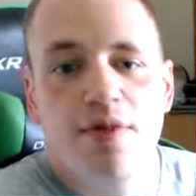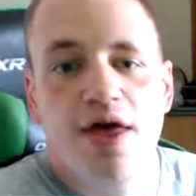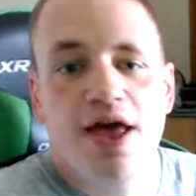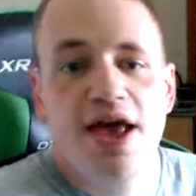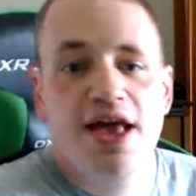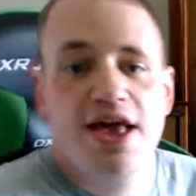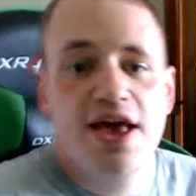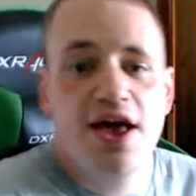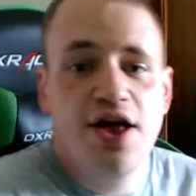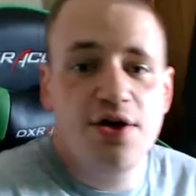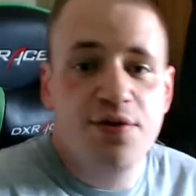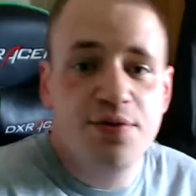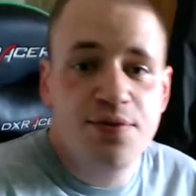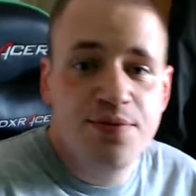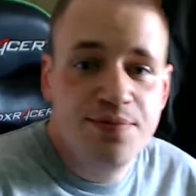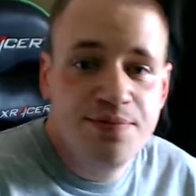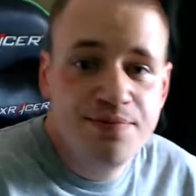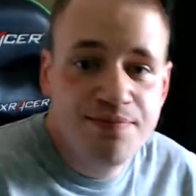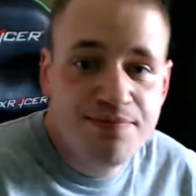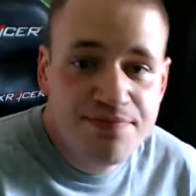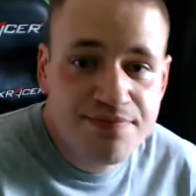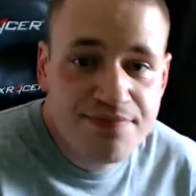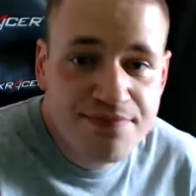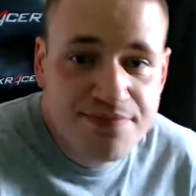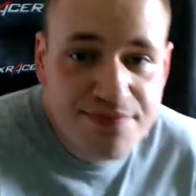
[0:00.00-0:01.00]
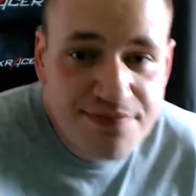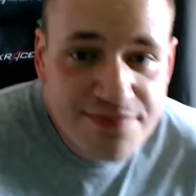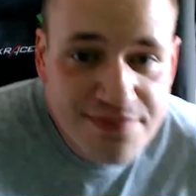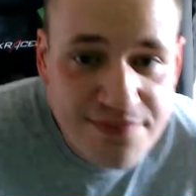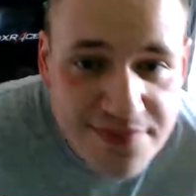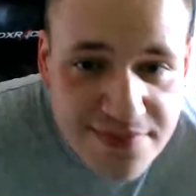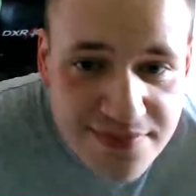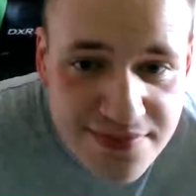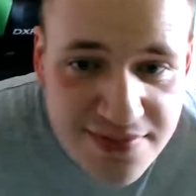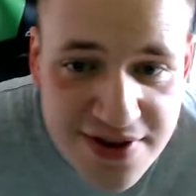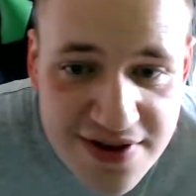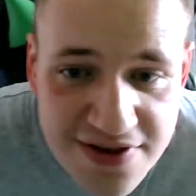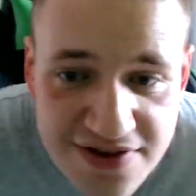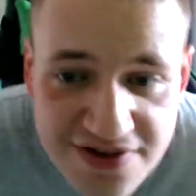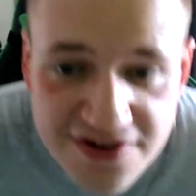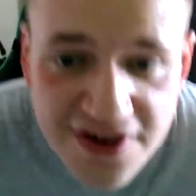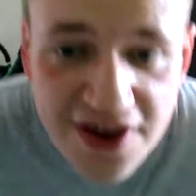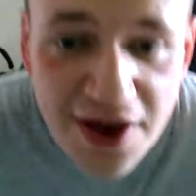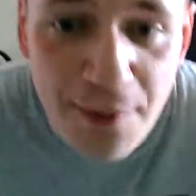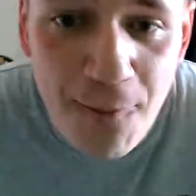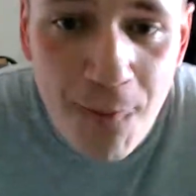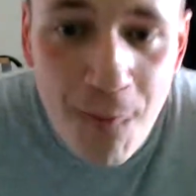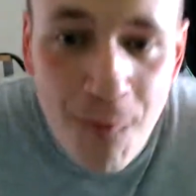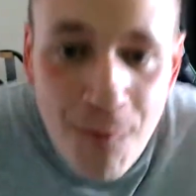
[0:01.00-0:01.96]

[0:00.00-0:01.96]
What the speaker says: you go. This is it.